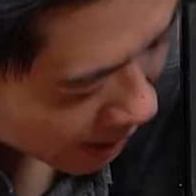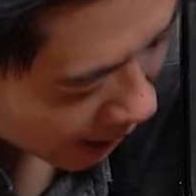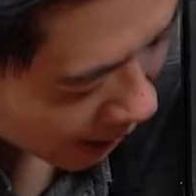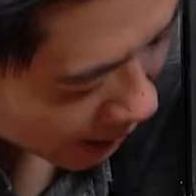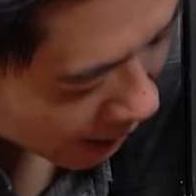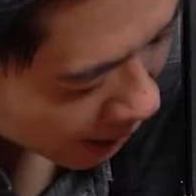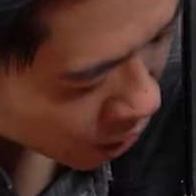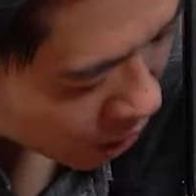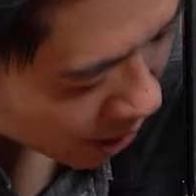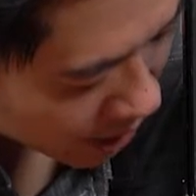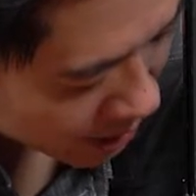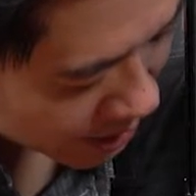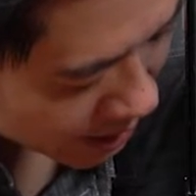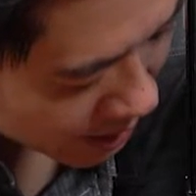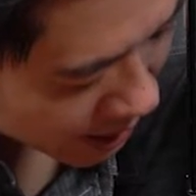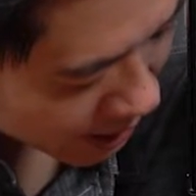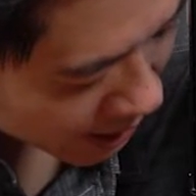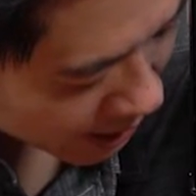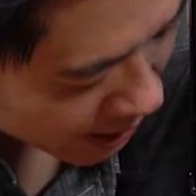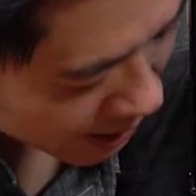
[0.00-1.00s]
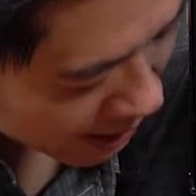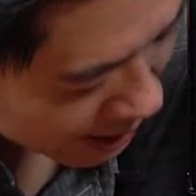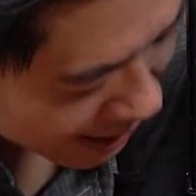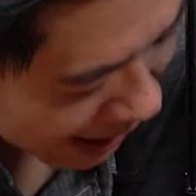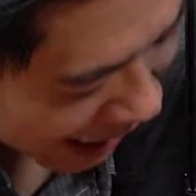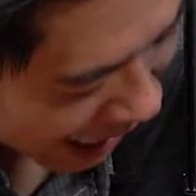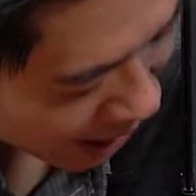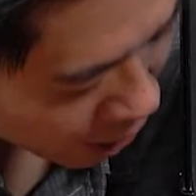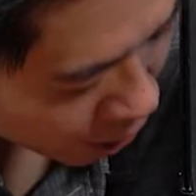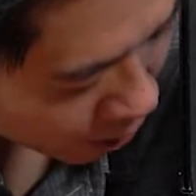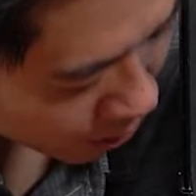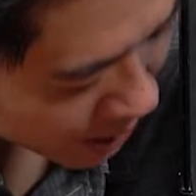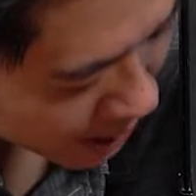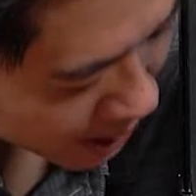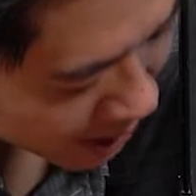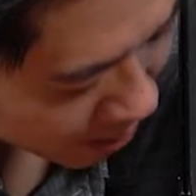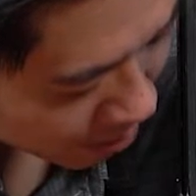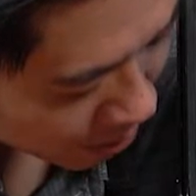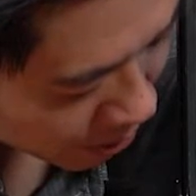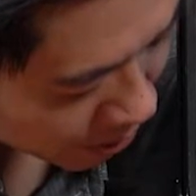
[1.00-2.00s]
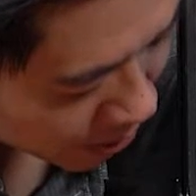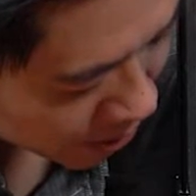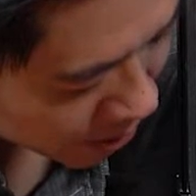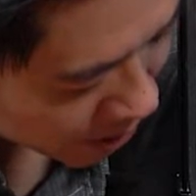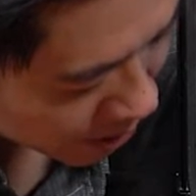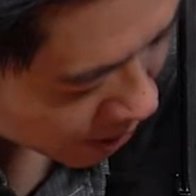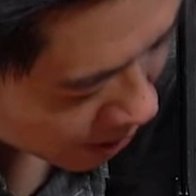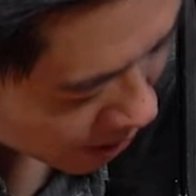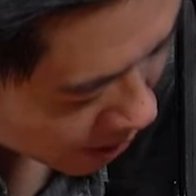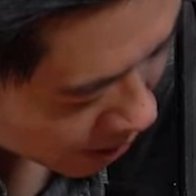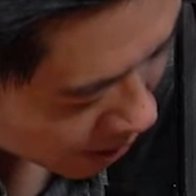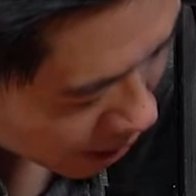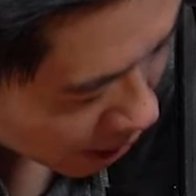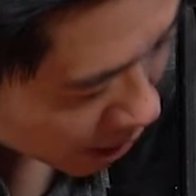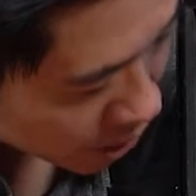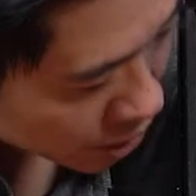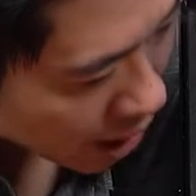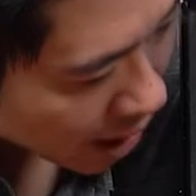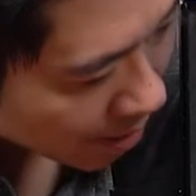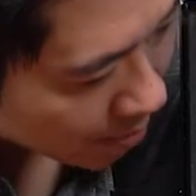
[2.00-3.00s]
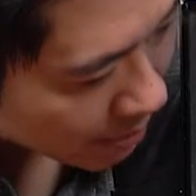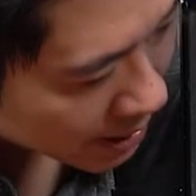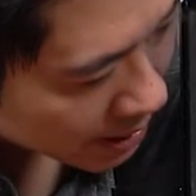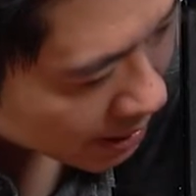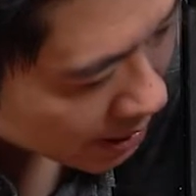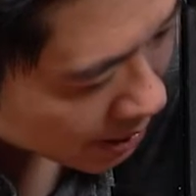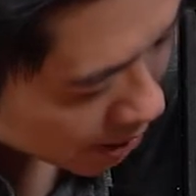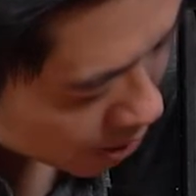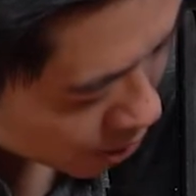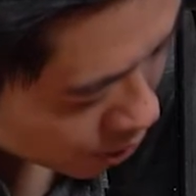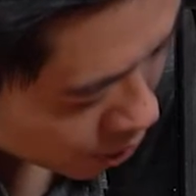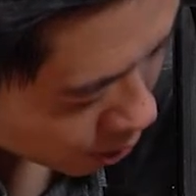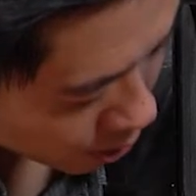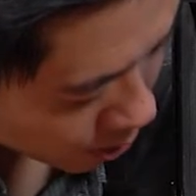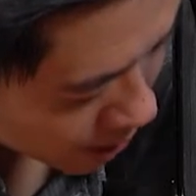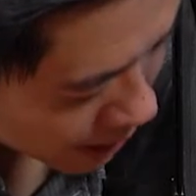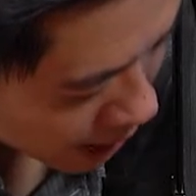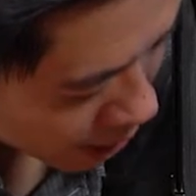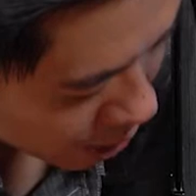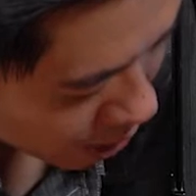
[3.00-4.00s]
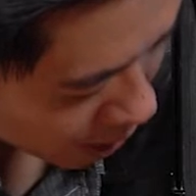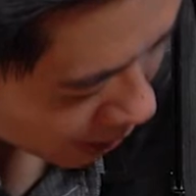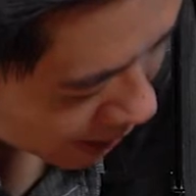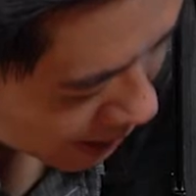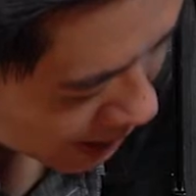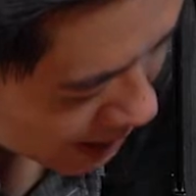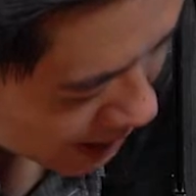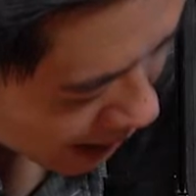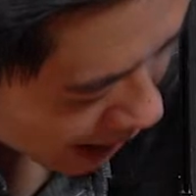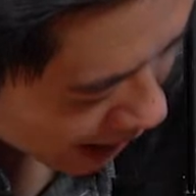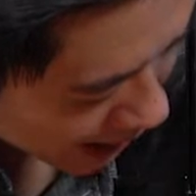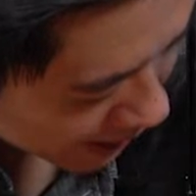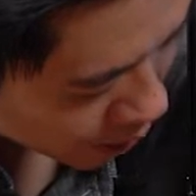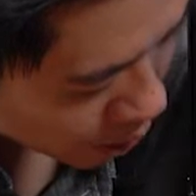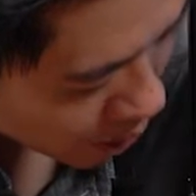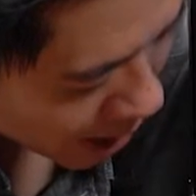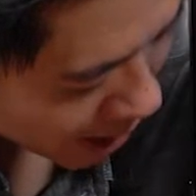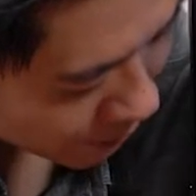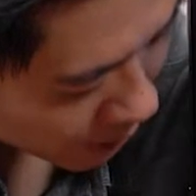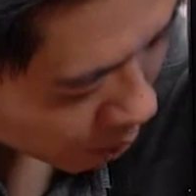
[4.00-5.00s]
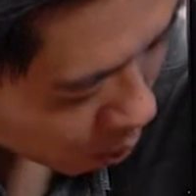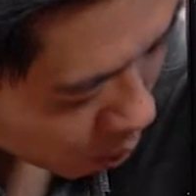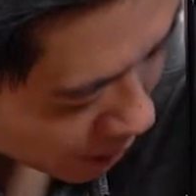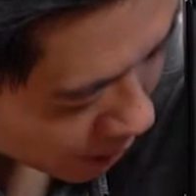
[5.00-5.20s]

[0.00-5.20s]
And then you're going to see these IRE numbers on top. So here on this side, you have the